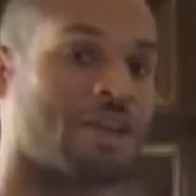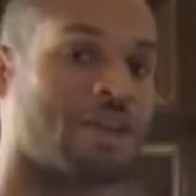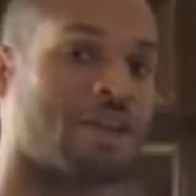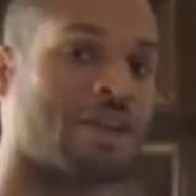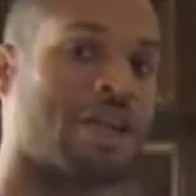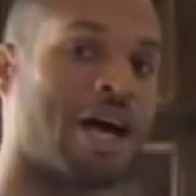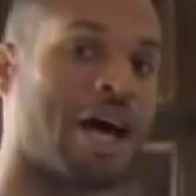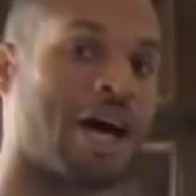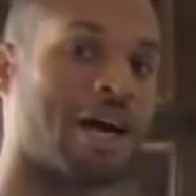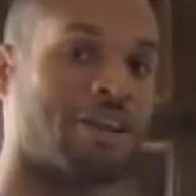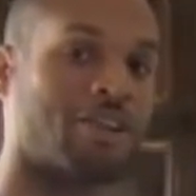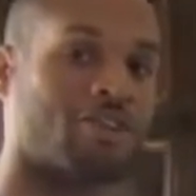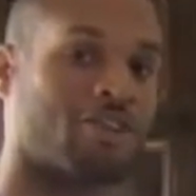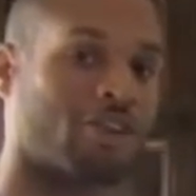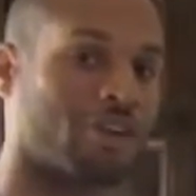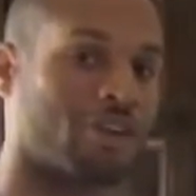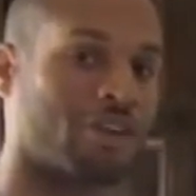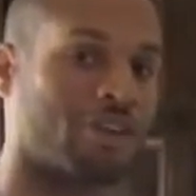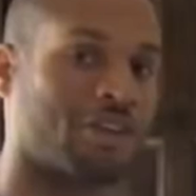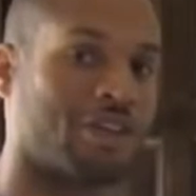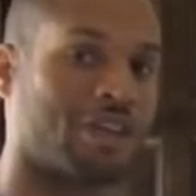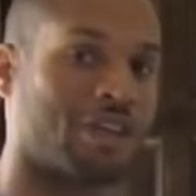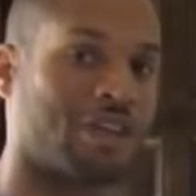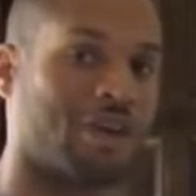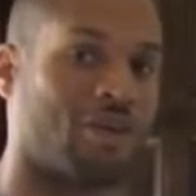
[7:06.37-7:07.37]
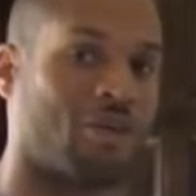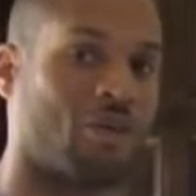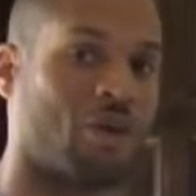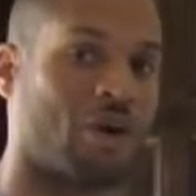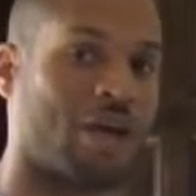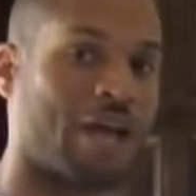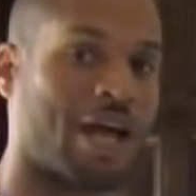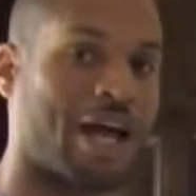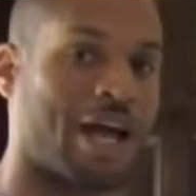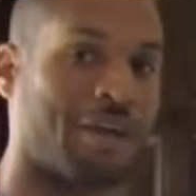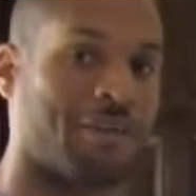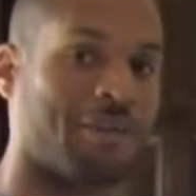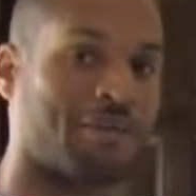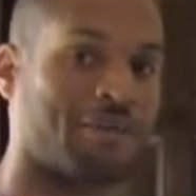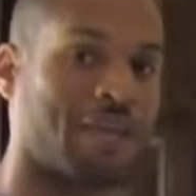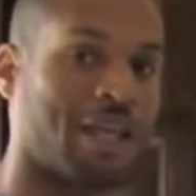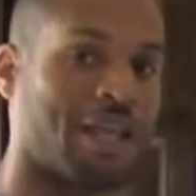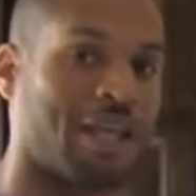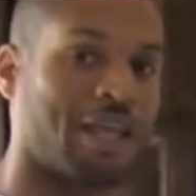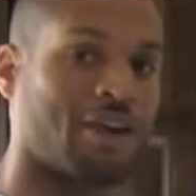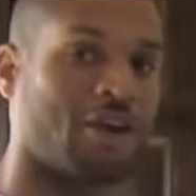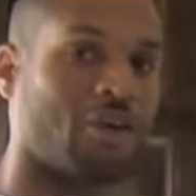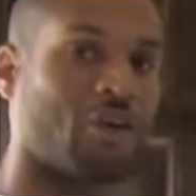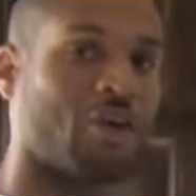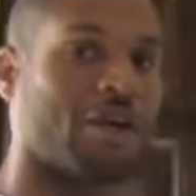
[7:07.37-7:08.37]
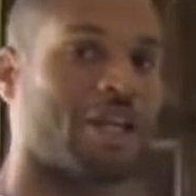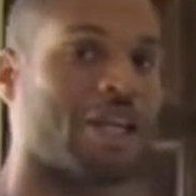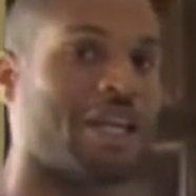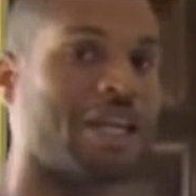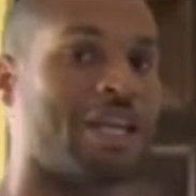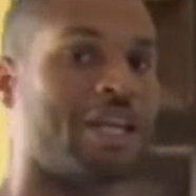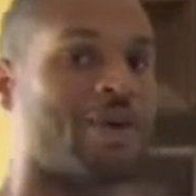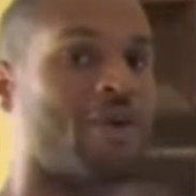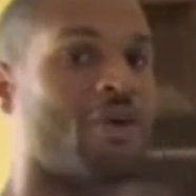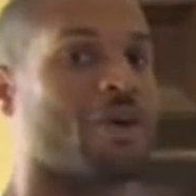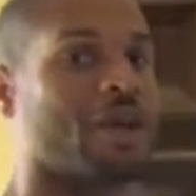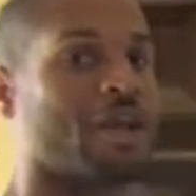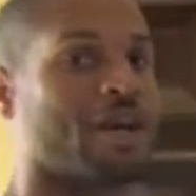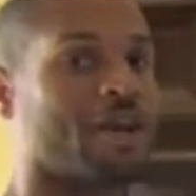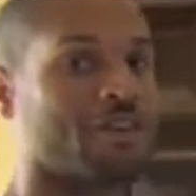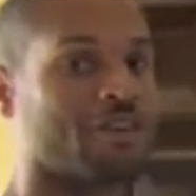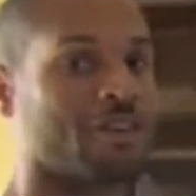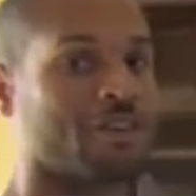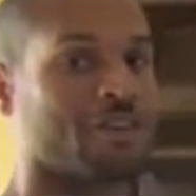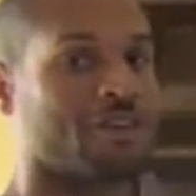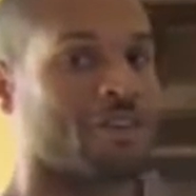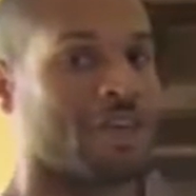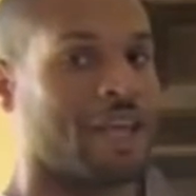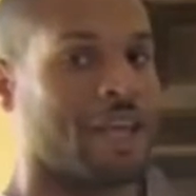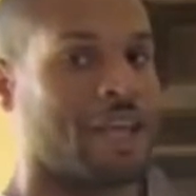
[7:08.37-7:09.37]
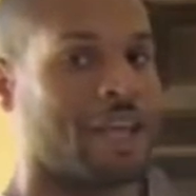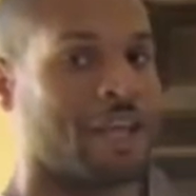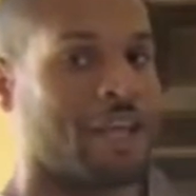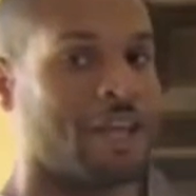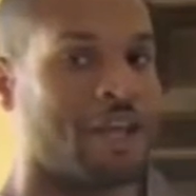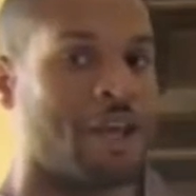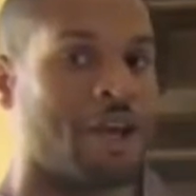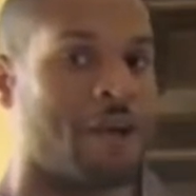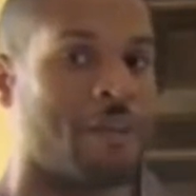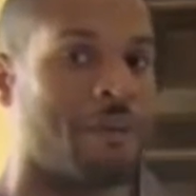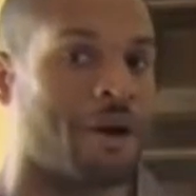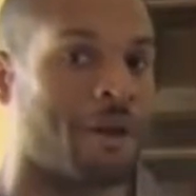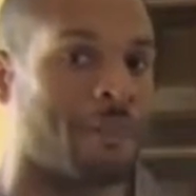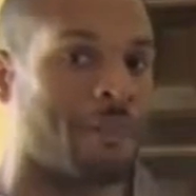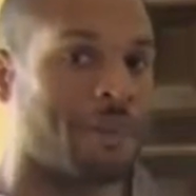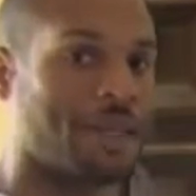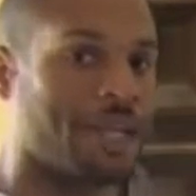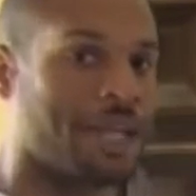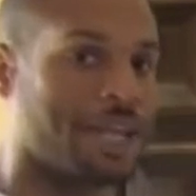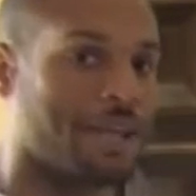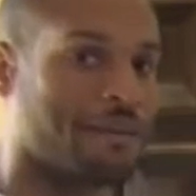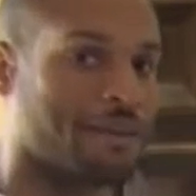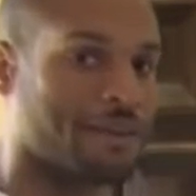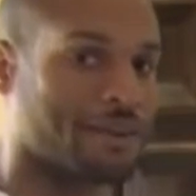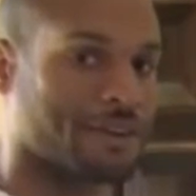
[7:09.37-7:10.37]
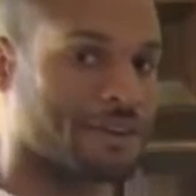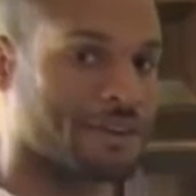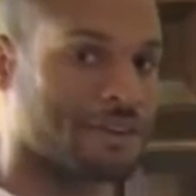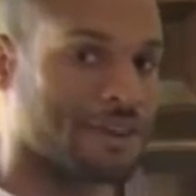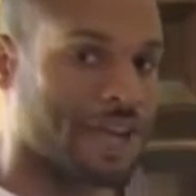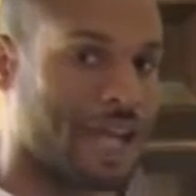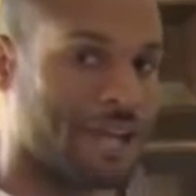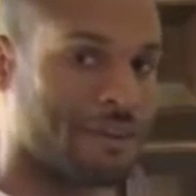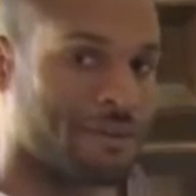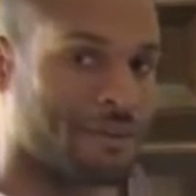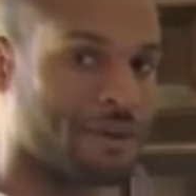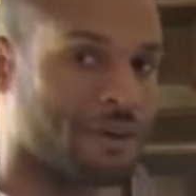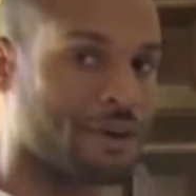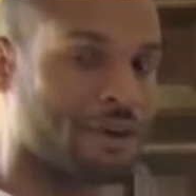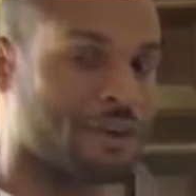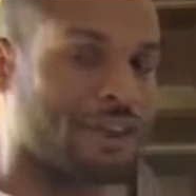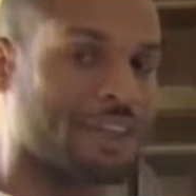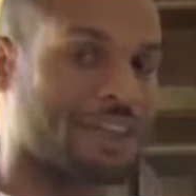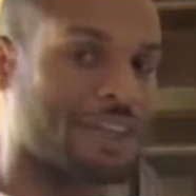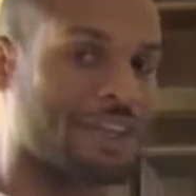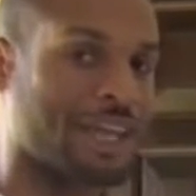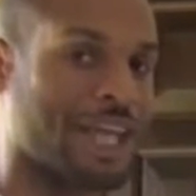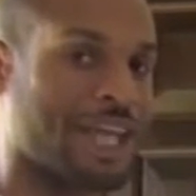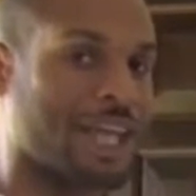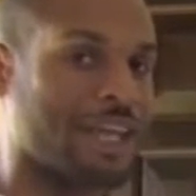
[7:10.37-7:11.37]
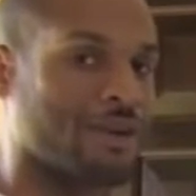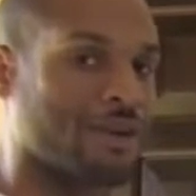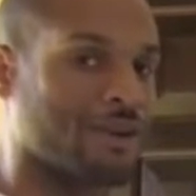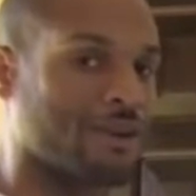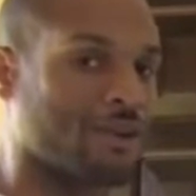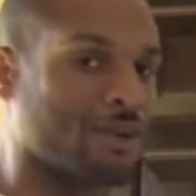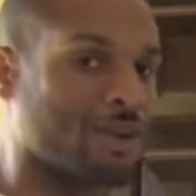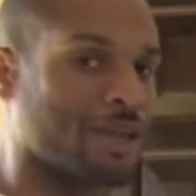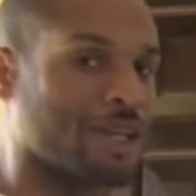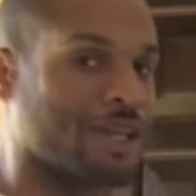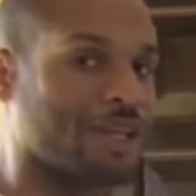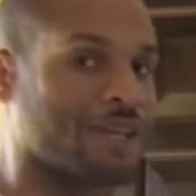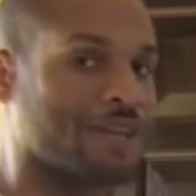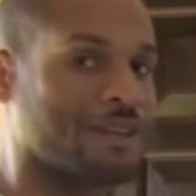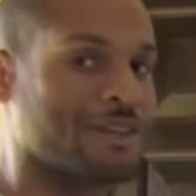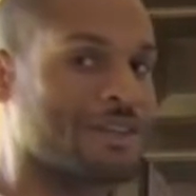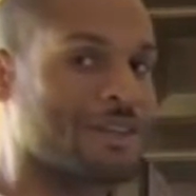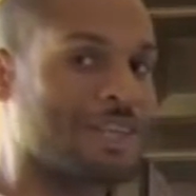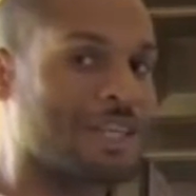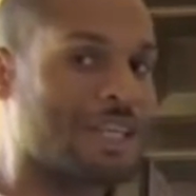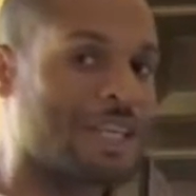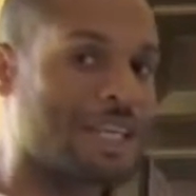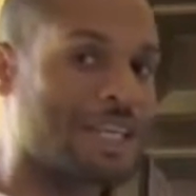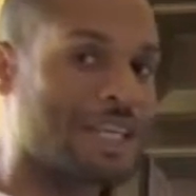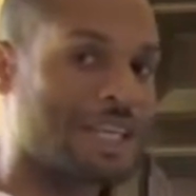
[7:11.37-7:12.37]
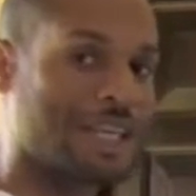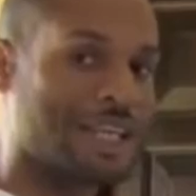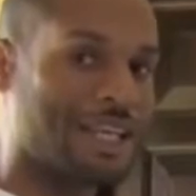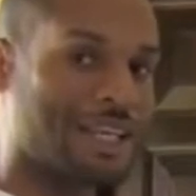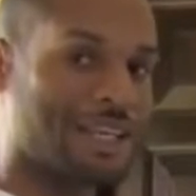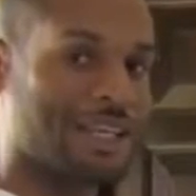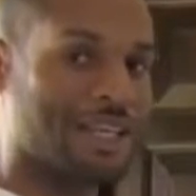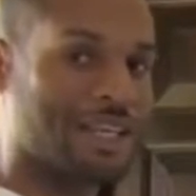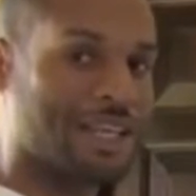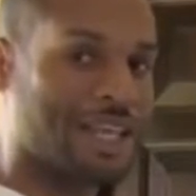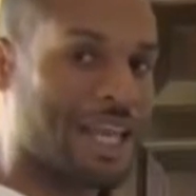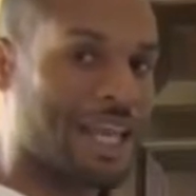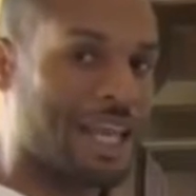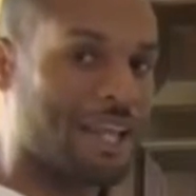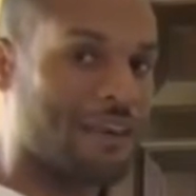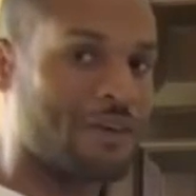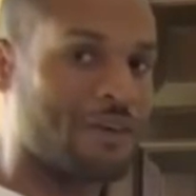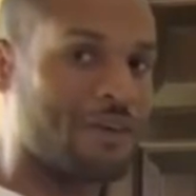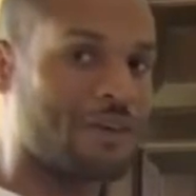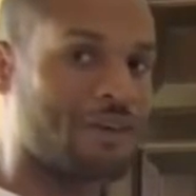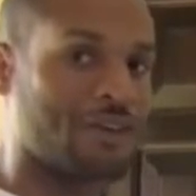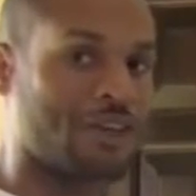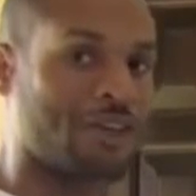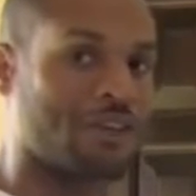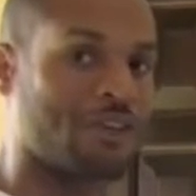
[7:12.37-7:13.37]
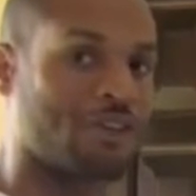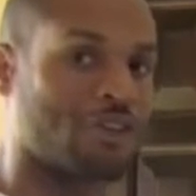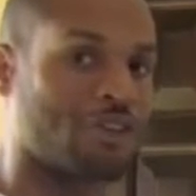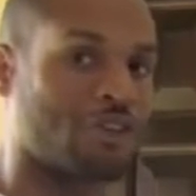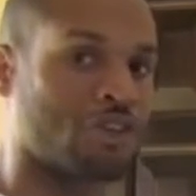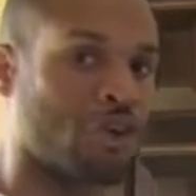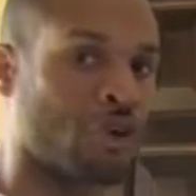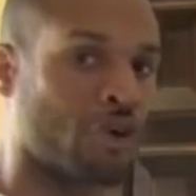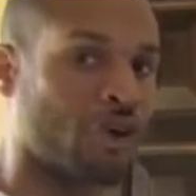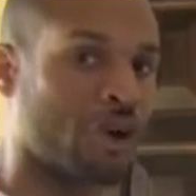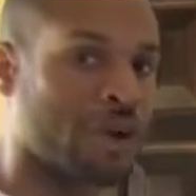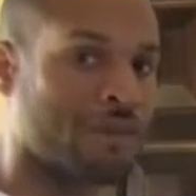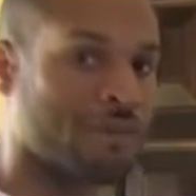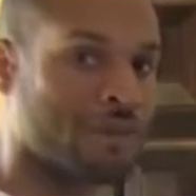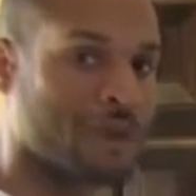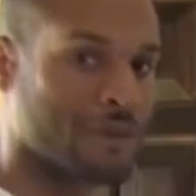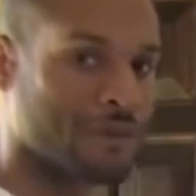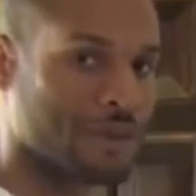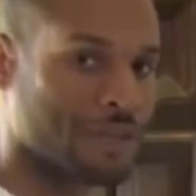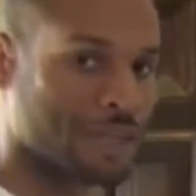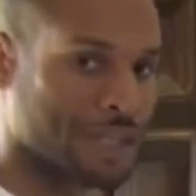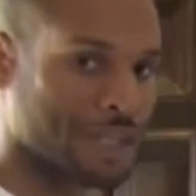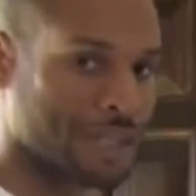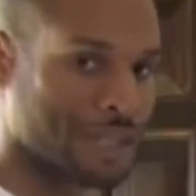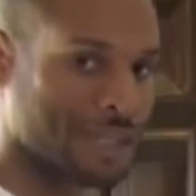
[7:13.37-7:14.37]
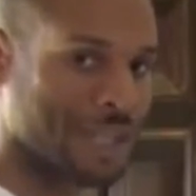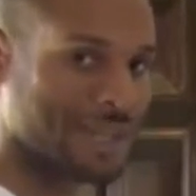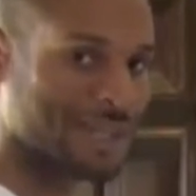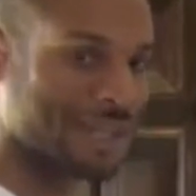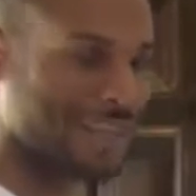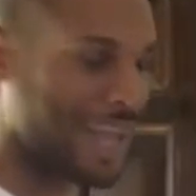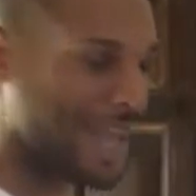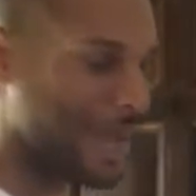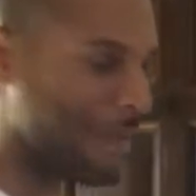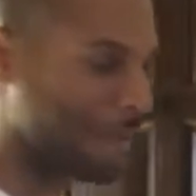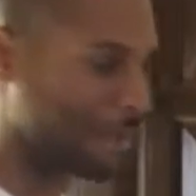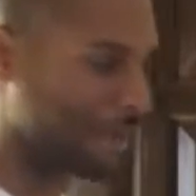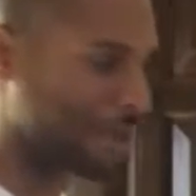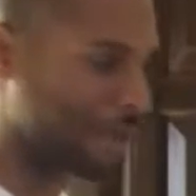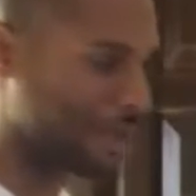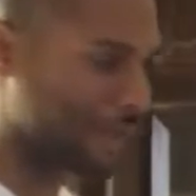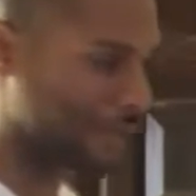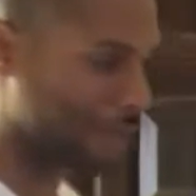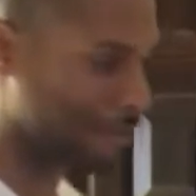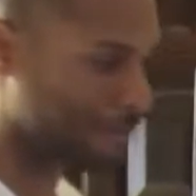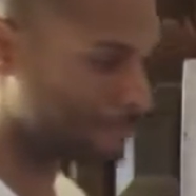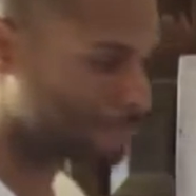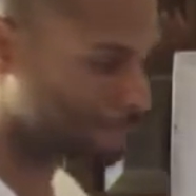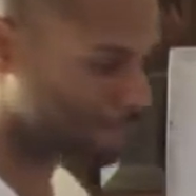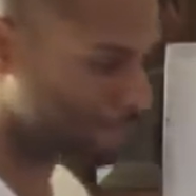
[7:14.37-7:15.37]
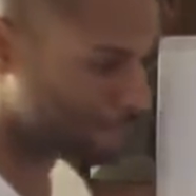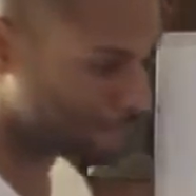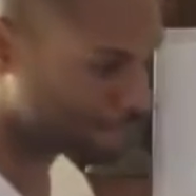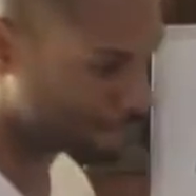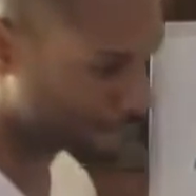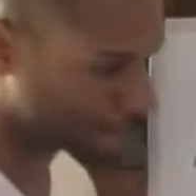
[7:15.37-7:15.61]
Not trusting in what I'm saying or what anyone else is saying, but being able to cipher the language, because in the language is the story of everything that's happened here.